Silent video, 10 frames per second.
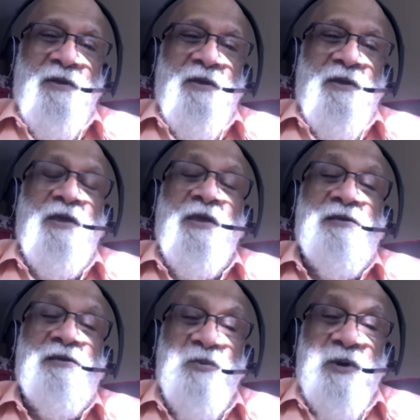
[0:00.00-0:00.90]
He
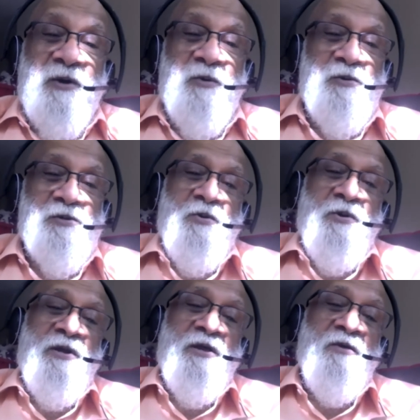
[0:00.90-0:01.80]
is the one who is
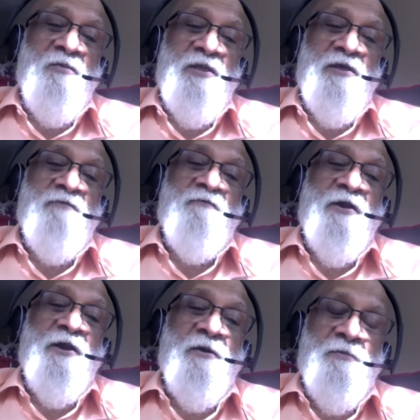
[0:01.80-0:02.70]
going to give me that
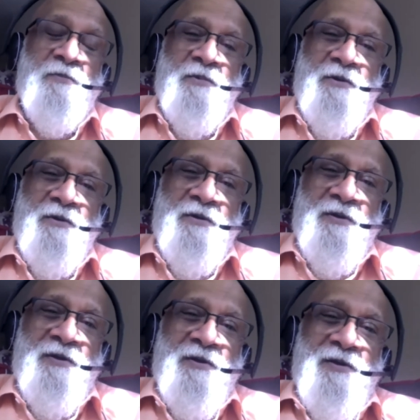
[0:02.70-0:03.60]
freedom
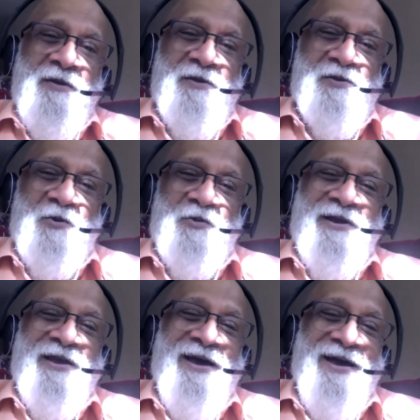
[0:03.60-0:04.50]
so
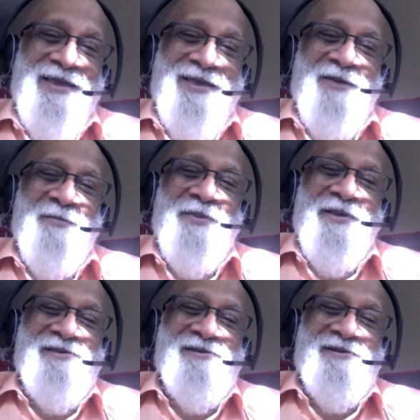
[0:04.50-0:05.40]
that I can
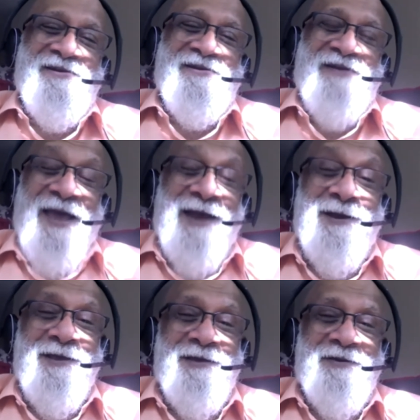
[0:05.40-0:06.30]
be
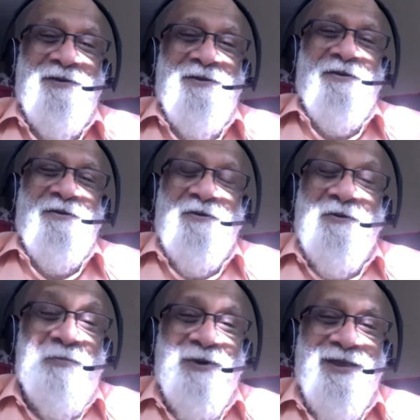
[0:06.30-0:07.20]
standing
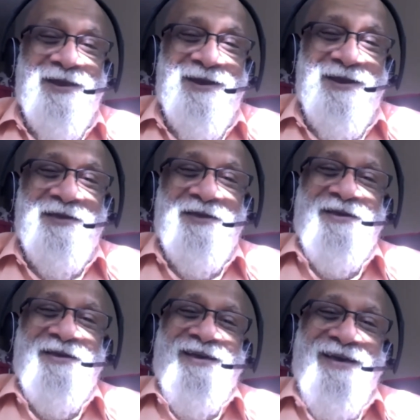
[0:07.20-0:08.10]
completely
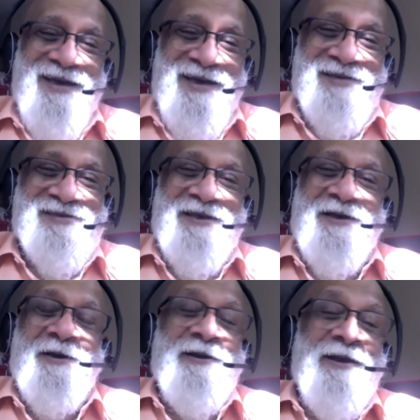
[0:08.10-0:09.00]
as
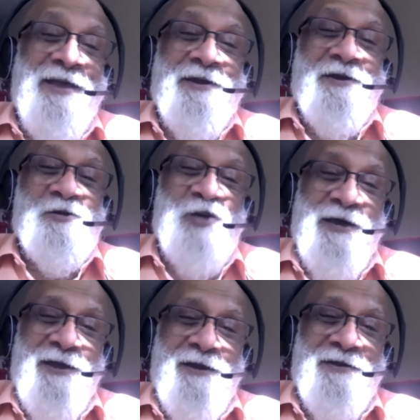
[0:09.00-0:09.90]
a naked
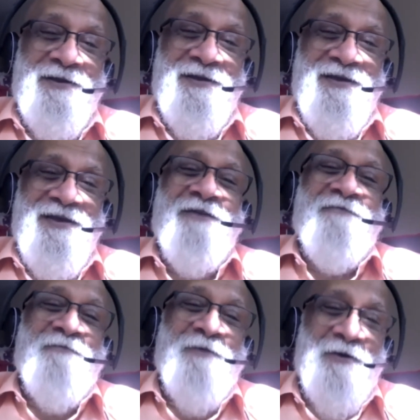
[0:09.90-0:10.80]
child
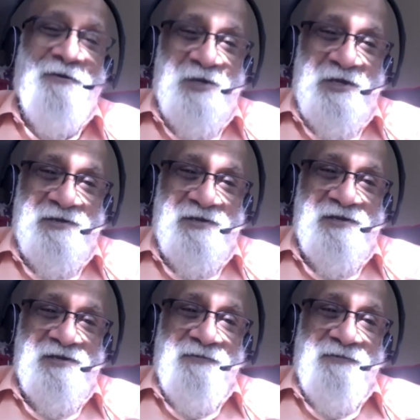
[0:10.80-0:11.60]
in front of Jesus.